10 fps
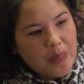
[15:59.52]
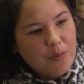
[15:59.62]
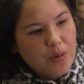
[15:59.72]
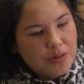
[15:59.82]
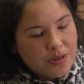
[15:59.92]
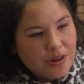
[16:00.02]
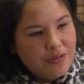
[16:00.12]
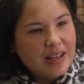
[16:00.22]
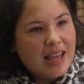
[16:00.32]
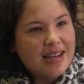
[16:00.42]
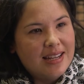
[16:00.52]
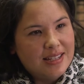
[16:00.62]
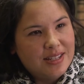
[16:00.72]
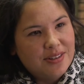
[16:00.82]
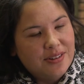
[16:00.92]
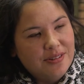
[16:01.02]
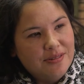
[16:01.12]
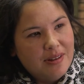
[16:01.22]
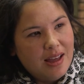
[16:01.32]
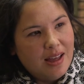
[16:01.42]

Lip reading: More so relating to